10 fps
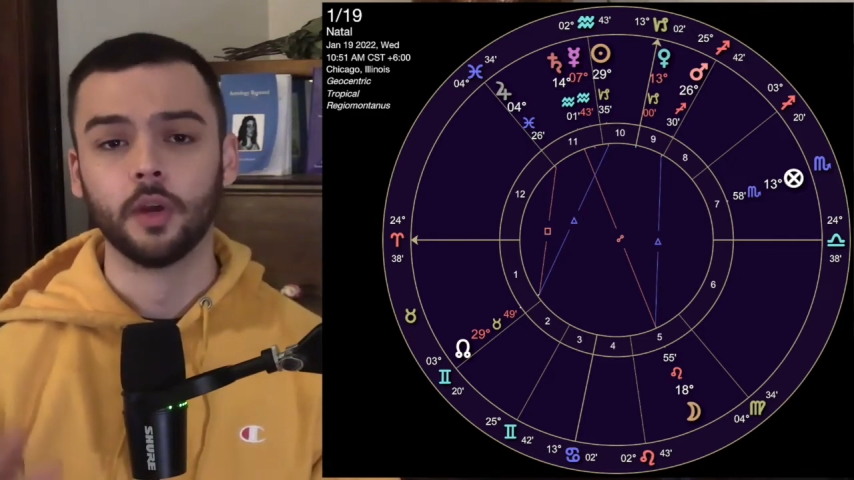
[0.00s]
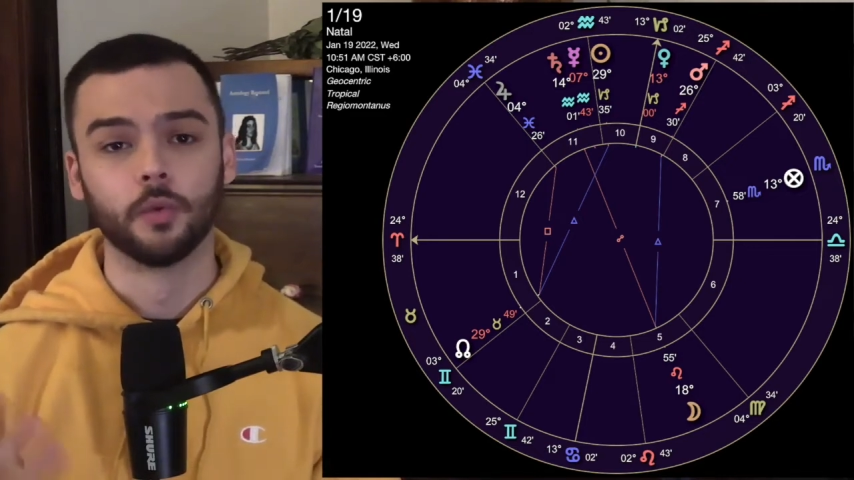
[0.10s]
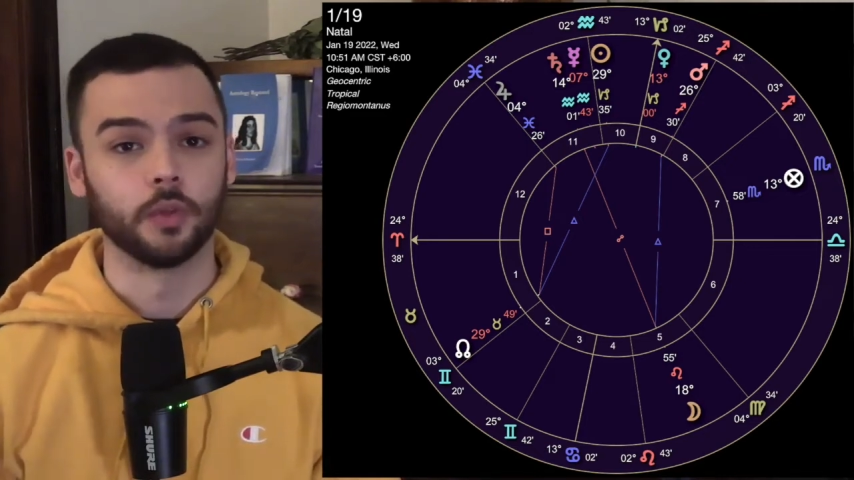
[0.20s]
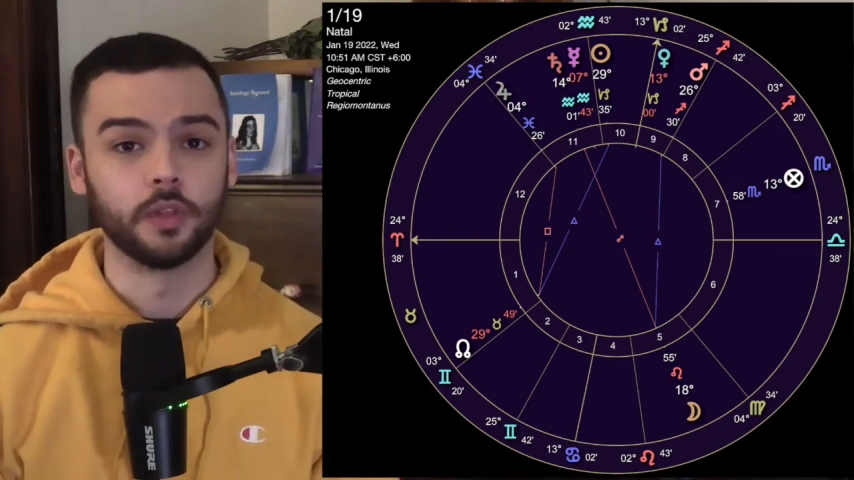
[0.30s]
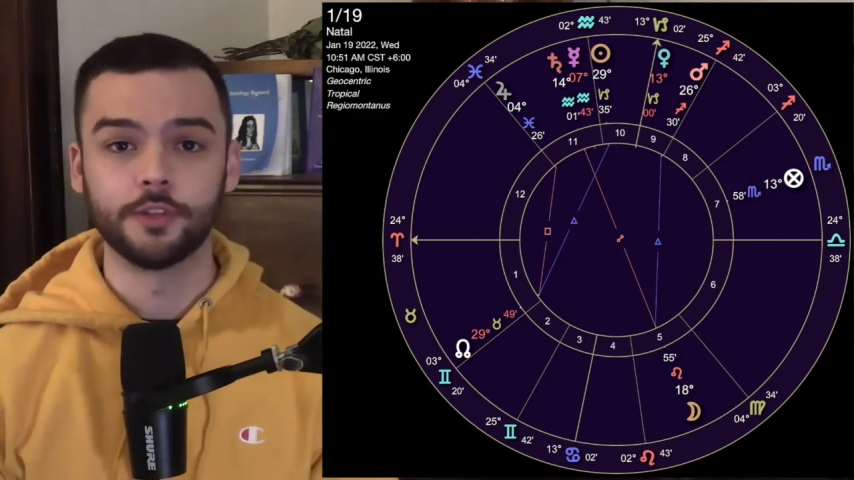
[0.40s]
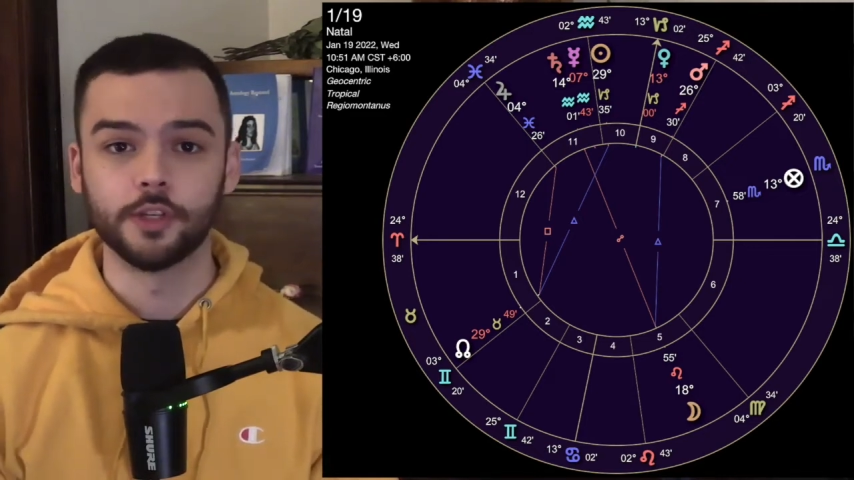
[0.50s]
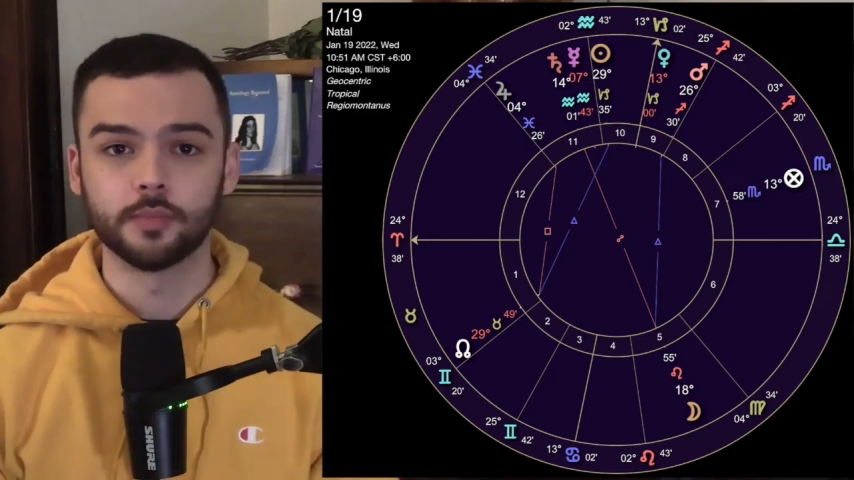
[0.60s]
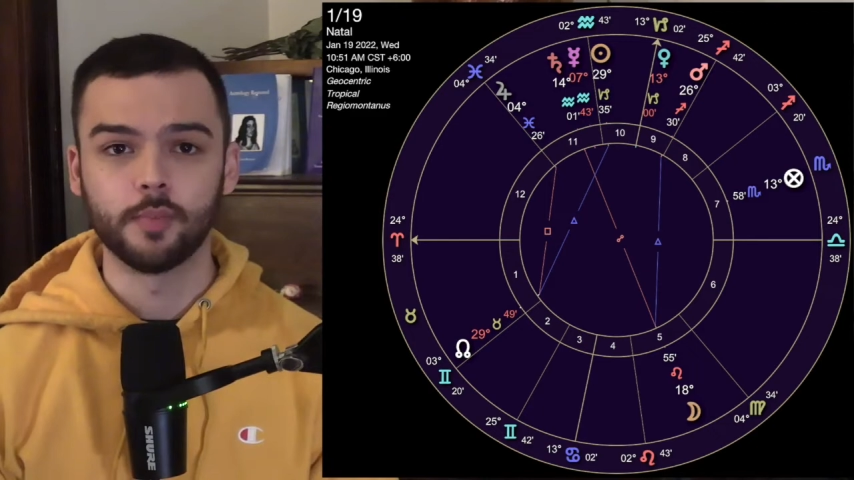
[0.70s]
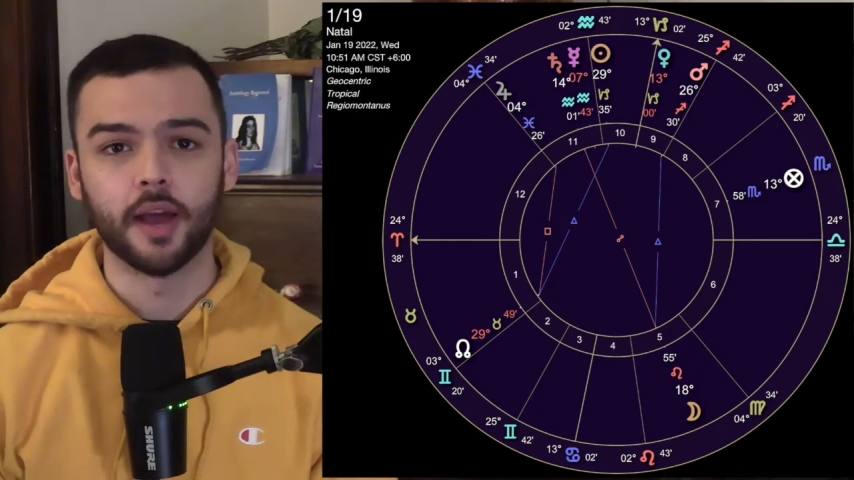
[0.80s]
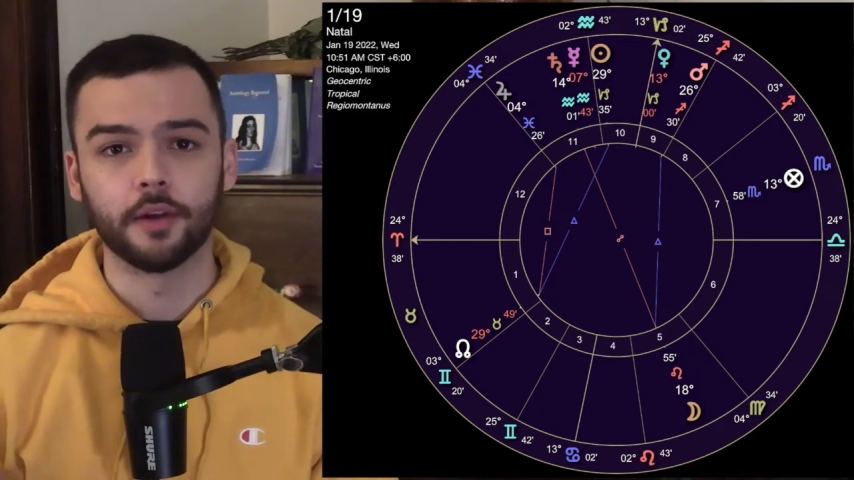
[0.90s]
religious
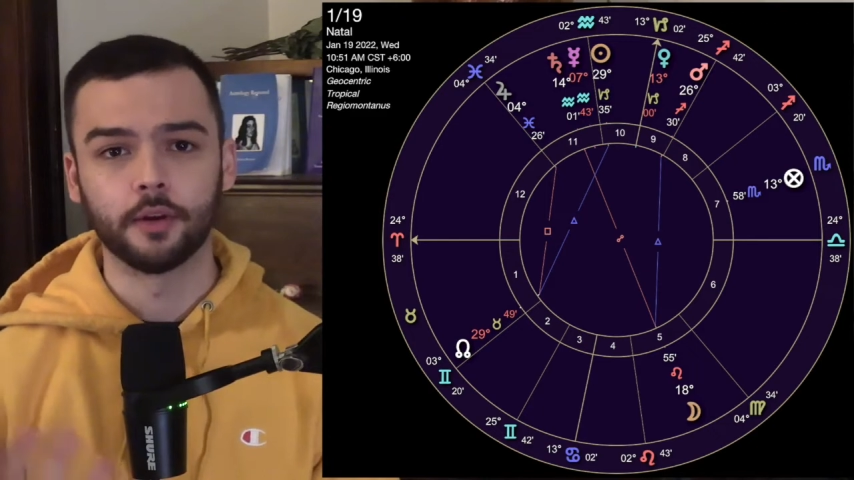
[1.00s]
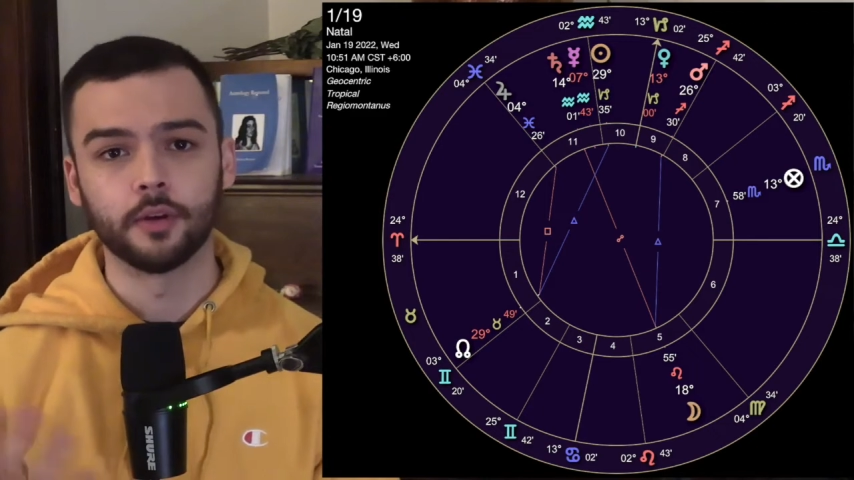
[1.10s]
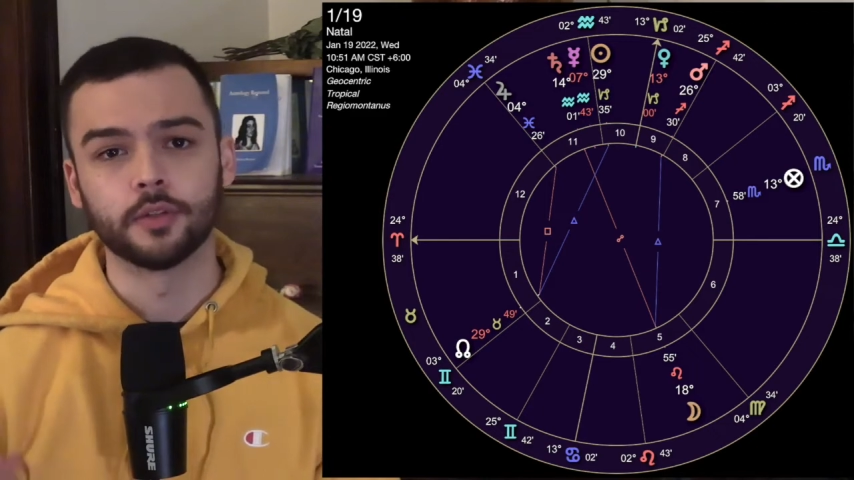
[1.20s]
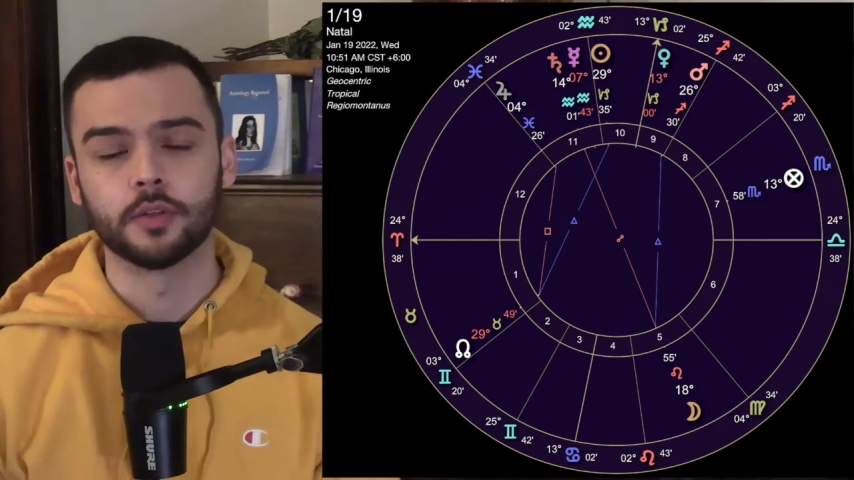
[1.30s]
matters,